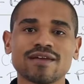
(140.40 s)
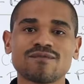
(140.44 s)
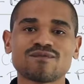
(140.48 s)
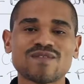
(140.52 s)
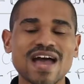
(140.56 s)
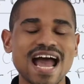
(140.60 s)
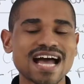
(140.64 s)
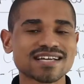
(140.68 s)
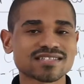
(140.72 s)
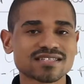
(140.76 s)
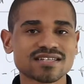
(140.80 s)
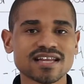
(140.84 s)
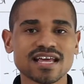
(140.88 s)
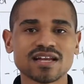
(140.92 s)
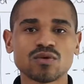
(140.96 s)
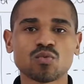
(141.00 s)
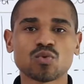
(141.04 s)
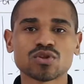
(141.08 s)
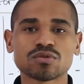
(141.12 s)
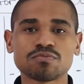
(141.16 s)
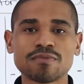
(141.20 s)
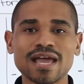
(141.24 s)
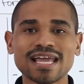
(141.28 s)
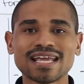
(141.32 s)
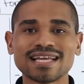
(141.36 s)
fascinated
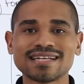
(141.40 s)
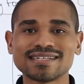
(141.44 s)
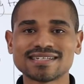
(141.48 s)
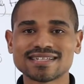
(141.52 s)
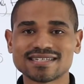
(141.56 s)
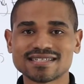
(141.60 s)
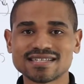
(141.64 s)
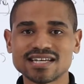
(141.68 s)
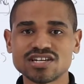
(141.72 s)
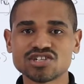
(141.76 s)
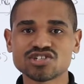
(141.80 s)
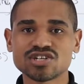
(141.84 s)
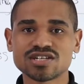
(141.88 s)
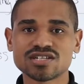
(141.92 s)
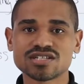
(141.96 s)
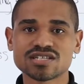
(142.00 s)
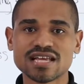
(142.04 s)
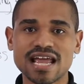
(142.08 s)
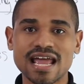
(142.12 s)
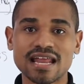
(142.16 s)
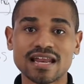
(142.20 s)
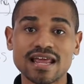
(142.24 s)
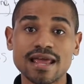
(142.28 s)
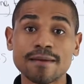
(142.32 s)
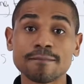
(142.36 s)
with making decisions
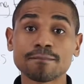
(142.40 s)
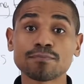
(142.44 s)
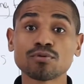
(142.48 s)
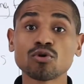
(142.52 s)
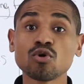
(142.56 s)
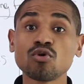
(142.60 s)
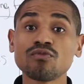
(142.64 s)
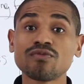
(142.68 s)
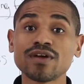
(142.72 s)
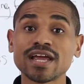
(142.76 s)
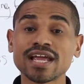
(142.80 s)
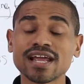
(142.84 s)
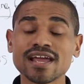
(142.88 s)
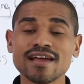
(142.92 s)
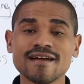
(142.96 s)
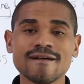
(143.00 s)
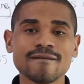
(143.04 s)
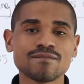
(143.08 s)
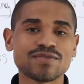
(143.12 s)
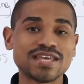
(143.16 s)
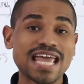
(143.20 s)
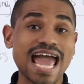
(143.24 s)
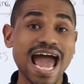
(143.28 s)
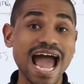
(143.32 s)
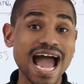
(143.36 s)
and improving
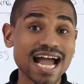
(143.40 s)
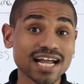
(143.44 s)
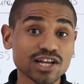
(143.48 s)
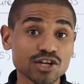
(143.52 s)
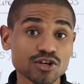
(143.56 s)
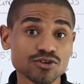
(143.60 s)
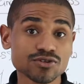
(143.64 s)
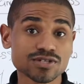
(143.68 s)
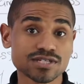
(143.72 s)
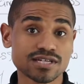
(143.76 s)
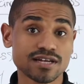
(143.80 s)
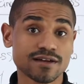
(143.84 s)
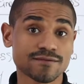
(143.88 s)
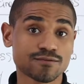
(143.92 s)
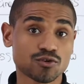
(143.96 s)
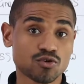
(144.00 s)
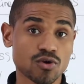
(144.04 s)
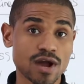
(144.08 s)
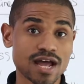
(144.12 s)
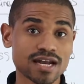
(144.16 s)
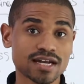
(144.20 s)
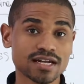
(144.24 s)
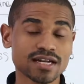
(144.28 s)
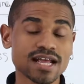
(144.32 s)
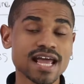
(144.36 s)
the accuracy of
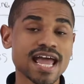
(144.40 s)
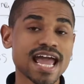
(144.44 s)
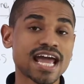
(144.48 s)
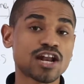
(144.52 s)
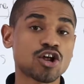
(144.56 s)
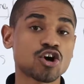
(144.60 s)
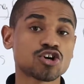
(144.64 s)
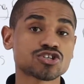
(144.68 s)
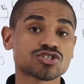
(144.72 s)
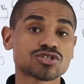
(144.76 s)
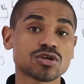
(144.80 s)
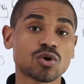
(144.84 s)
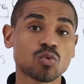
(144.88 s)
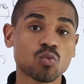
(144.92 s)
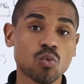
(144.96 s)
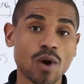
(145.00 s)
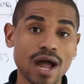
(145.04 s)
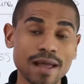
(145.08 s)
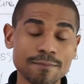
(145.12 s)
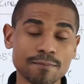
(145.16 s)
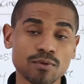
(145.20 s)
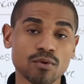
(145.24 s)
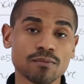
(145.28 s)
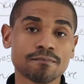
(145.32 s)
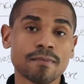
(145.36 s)
credit and also
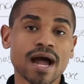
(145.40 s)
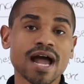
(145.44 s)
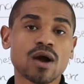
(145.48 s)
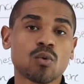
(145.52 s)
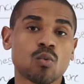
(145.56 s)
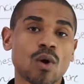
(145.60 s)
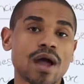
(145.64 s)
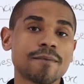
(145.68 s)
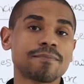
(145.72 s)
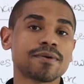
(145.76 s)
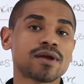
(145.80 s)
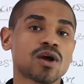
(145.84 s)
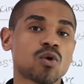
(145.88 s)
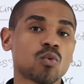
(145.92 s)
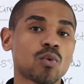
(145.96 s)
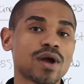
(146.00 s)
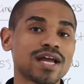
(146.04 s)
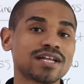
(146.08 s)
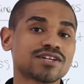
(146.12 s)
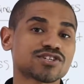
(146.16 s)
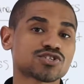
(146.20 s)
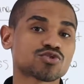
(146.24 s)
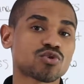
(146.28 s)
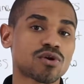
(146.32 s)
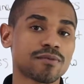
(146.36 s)
wiping away
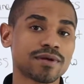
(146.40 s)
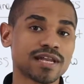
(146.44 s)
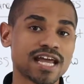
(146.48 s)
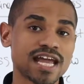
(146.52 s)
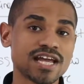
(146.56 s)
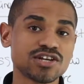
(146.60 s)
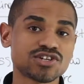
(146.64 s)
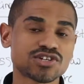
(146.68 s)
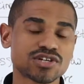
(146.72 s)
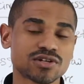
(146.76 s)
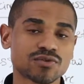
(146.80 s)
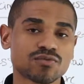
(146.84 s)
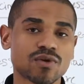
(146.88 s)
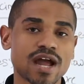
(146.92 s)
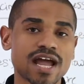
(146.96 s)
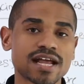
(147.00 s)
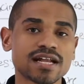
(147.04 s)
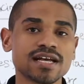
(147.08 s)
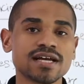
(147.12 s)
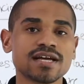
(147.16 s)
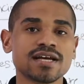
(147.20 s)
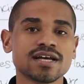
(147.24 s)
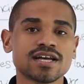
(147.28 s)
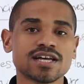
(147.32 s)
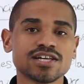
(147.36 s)
discrimination, right?
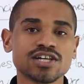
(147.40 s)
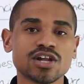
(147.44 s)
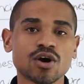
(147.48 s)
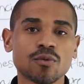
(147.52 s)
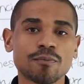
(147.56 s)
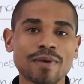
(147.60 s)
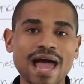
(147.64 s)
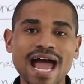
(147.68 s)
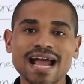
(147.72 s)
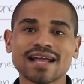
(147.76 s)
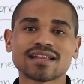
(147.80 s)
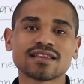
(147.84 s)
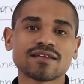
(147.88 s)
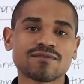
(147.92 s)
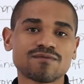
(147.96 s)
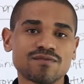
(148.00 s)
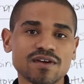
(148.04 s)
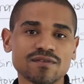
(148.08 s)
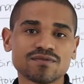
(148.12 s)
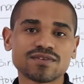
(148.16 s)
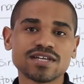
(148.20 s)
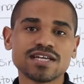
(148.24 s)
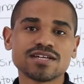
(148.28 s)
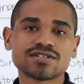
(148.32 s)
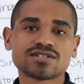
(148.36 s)
You know, back in the
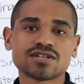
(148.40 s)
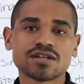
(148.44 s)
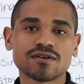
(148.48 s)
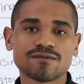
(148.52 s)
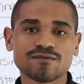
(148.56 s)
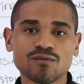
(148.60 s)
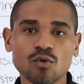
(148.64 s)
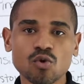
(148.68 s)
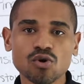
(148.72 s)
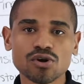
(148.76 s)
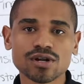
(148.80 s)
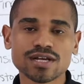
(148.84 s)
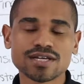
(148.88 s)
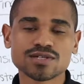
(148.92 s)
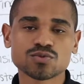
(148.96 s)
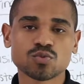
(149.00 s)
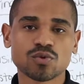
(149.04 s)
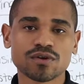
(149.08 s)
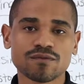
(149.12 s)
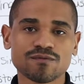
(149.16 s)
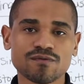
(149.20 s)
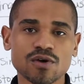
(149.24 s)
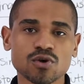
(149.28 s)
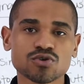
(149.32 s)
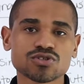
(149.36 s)
50s and the 40s when
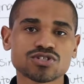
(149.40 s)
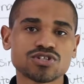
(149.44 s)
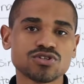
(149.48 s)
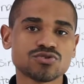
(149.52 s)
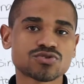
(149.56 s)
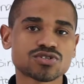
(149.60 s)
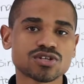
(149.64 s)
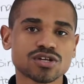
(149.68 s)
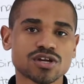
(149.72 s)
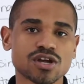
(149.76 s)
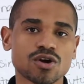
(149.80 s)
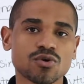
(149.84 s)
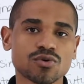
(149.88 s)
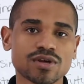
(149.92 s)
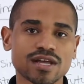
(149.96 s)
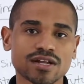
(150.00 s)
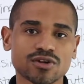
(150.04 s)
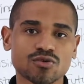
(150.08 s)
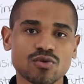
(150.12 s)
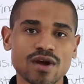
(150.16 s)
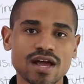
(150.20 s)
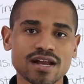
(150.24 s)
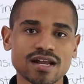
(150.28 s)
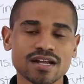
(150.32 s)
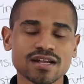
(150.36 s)
folks used to go get
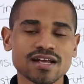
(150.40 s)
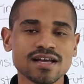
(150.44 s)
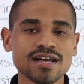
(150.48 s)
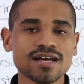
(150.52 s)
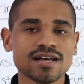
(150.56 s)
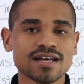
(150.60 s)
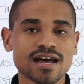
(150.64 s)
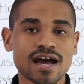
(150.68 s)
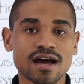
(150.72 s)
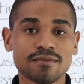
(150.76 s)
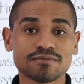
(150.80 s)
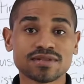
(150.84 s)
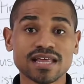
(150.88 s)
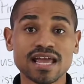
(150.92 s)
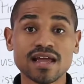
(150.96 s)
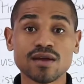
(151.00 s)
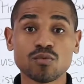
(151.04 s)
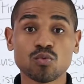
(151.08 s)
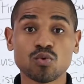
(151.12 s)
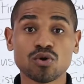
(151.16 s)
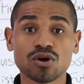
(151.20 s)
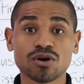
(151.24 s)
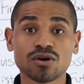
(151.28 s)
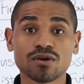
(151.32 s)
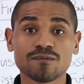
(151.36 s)
credit,
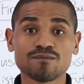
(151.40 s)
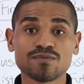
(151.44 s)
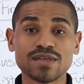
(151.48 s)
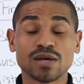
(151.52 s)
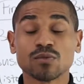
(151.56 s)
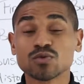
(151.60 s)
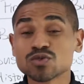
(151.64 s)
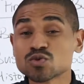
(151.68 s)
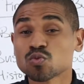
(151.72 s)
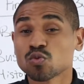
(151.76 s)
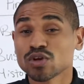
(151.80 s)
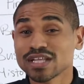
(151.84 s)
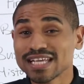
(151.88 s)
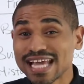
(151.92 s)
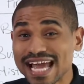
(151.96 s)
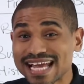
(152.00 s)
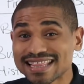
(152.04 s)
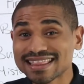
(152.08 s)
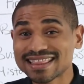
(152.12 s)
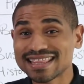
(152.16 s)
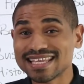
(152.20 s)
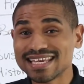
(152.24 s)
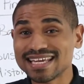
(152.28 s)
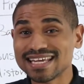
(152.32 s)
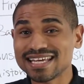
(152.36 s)
it was really
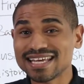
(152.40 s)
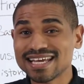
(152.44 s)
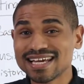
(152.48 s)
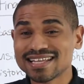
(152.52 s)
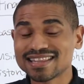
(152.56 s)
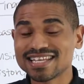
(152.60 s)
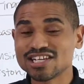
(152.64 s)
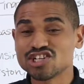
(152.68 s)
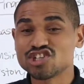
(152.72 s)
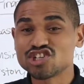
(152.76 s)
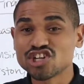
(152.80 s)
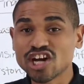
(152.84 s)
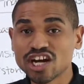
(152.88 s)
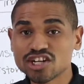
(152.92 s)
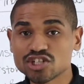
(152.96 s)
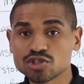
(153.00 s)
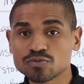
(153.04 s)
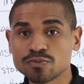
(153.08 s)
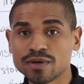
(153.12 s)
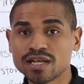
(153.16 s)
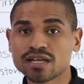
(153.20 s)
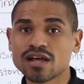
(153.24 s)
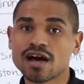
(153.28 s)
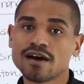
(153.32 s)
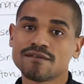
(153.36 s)
at the
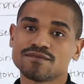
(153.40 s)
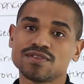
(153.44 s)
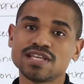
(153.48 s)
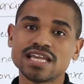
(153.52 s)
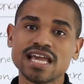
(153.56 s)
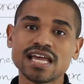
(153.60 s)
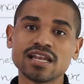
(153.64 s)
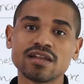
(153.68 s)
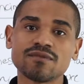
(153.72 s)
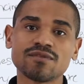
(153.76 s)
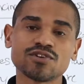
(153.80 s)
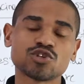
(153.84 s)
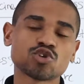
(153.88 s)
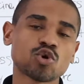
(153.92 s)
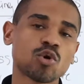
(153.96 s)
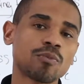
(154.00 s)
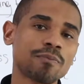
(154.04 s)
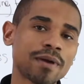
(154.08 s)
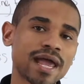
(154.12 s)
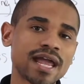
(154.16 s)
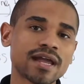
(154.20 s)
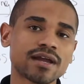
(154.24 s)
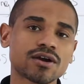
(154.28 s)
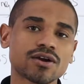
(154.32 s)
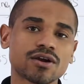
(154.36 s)
judgment of the individual
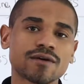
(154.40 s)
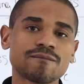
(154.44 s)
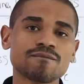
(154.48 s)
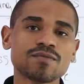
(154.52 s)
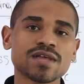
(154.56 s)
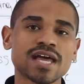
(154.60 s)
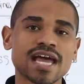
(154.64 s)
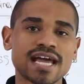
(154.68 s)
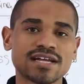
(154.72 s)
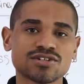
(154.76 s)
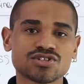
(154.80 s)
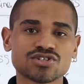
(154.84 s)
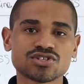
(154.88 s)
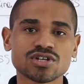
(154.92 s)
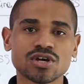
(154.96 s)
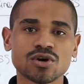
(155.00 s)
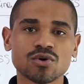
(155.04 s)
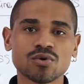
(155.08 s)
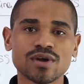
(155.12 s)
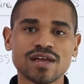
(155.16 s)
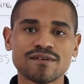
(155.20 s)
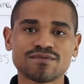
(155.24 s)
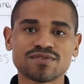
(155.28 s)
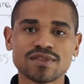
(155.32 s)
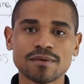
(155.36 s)
banker. And so
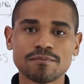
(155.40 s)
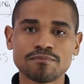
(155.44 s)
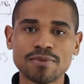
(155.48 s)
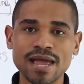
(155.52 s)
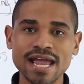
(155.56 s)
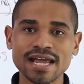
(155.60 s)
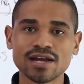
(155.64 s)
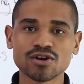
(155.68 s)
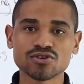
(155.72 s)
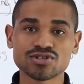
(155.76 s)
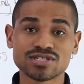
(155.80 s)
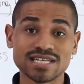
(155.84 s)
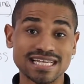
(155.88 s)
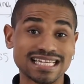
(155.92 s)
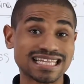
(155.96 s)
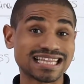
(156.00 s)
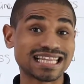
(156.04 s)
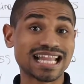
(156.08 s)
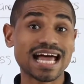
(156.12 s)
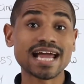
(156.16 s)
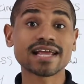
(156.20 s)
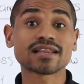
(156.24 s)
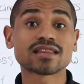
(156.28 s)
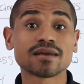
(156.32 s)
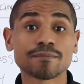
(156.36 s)
if the banker didn't
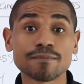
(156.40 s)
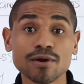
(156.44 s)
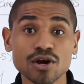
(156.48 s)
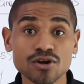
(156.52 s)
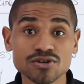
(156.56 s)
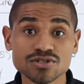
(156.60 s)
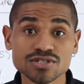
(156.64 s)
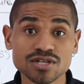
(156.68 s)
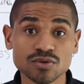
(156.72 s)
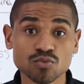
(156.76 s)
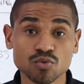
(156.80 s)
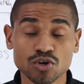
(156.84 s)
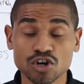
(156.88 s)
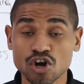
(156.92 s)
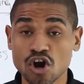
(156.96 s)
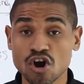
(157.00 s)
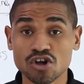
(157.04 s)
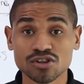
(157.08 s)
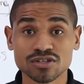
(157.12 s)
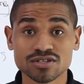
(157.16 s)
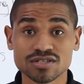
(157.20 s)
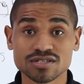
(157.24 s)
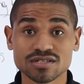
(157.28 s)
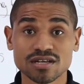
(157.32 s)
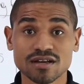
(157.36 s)
like the person,
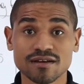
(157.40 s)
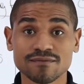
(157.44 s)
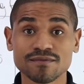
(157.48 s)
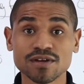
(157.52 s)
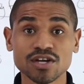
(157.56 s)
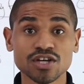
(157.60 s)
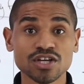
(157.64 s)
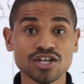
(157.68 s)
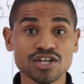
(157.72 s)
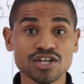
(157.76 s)
regardless of,